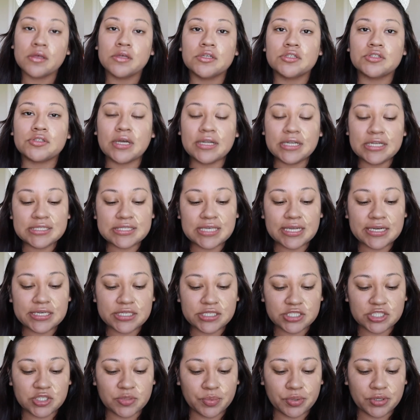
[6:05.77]
So I decided
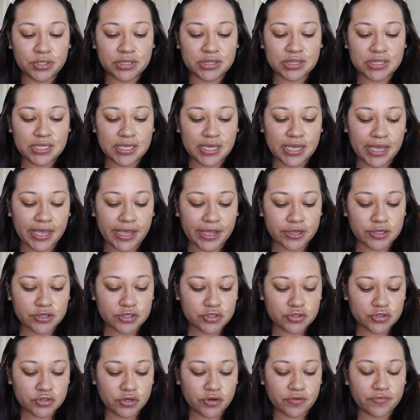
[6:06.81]
just to put the
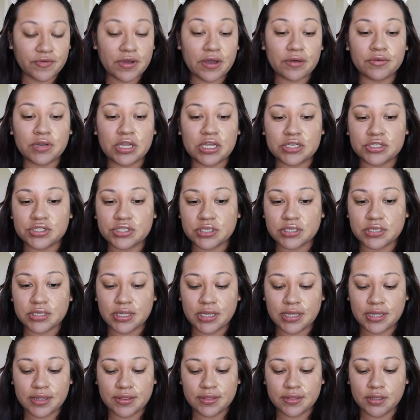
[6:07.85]
extra foundation
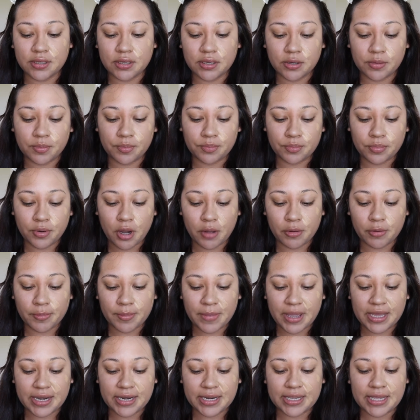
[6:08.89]
in the
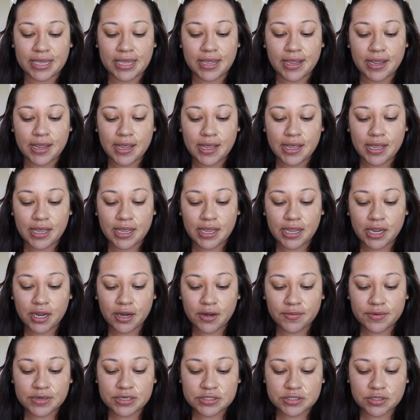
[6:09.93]
problematic
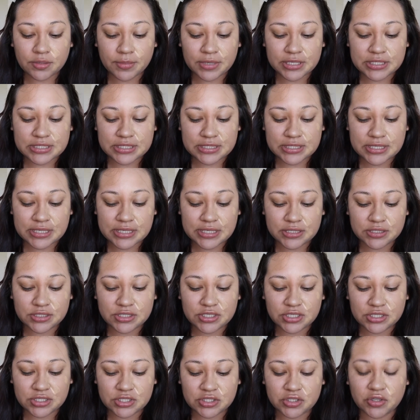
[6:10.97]
areas on my skin,
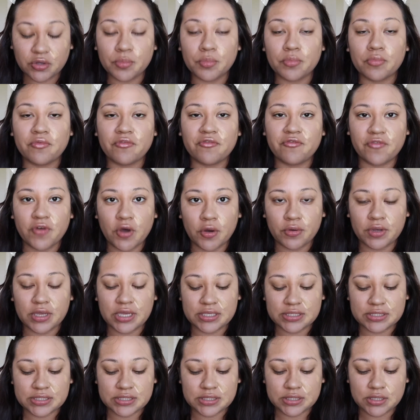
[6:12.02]
just to
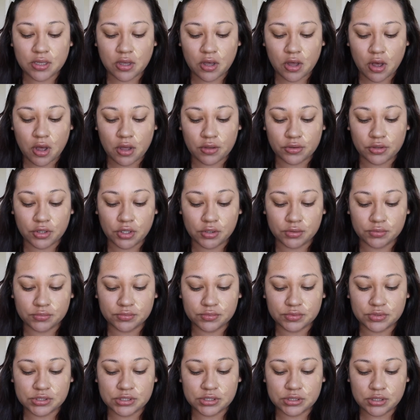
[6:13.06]
focus on
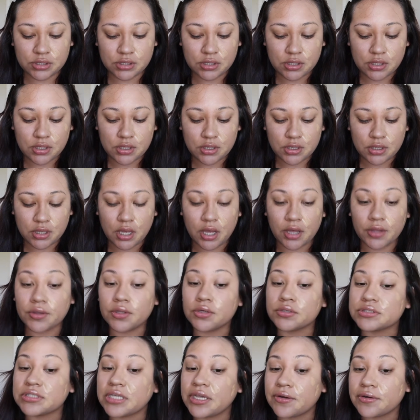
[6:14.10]
those
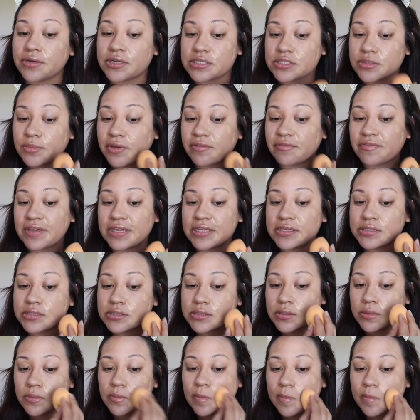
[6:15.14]
areas on my face.